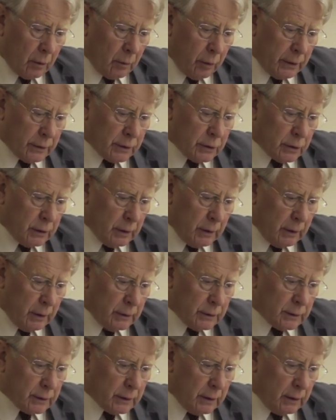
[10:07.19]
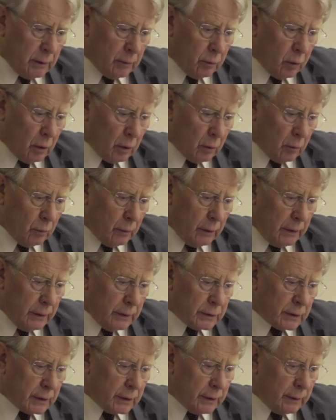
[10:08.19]
question is, in what
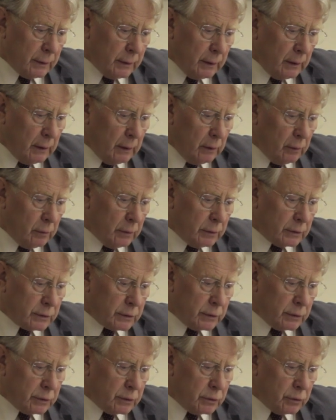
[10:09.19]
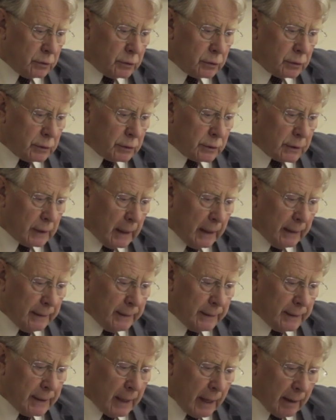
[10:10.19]
ways can the EU institutions
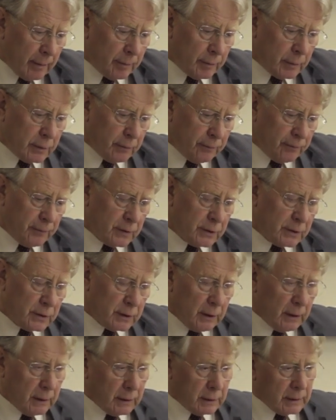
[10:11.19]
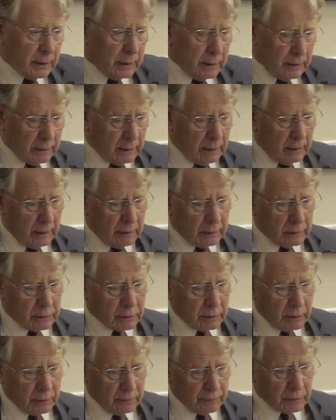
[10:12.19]
adapt to facilitate the
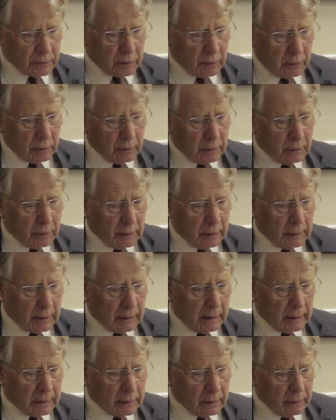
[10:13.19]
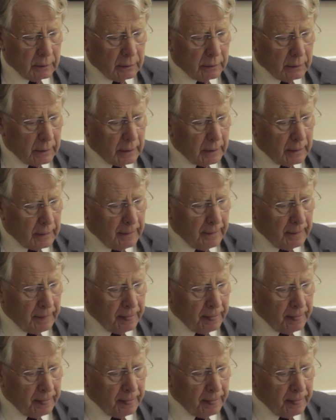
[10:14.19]
entry of Scotland and Catalonia?